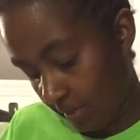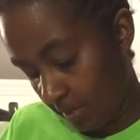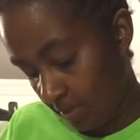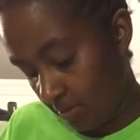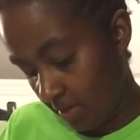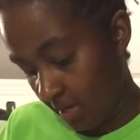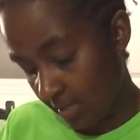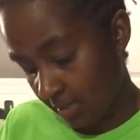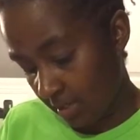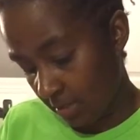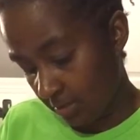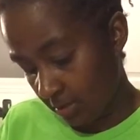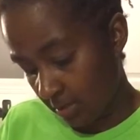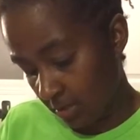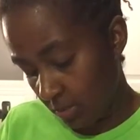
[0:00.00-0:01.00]
And you guys
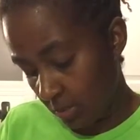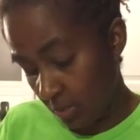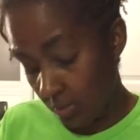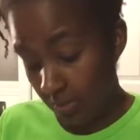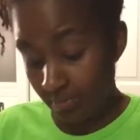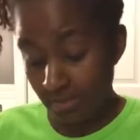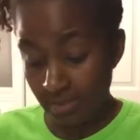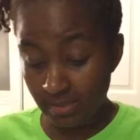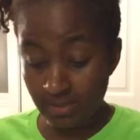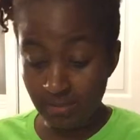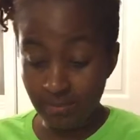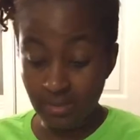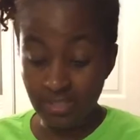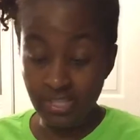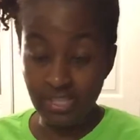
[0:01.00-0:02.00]
already know, order me
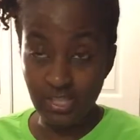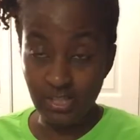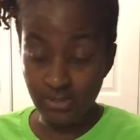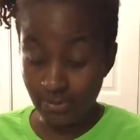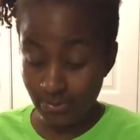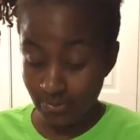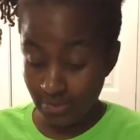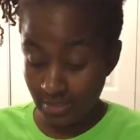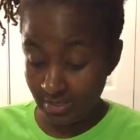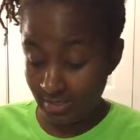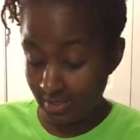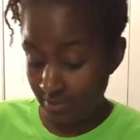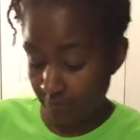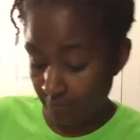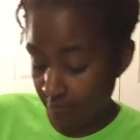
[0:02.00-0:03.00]
some accessories